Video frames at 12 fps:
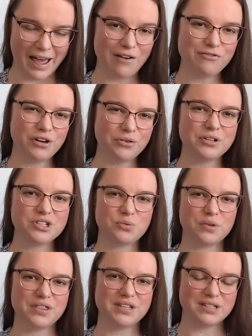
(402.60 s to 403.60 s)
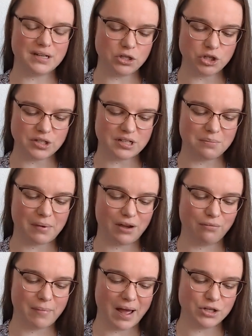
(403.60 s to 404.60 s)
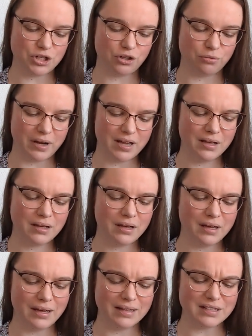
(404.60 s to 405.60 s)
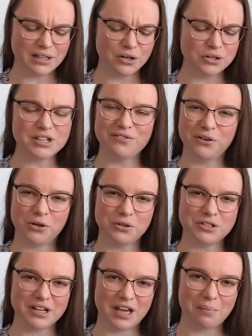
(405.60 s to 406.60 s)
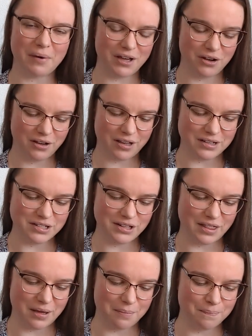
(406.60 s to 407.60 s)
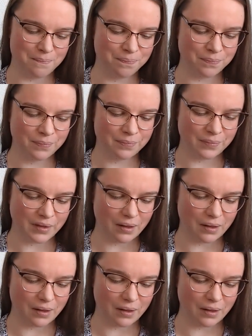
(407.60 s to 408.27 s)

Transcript: I have noticed with the stitches in my magic ring, it's a little difficult to get my hook into them.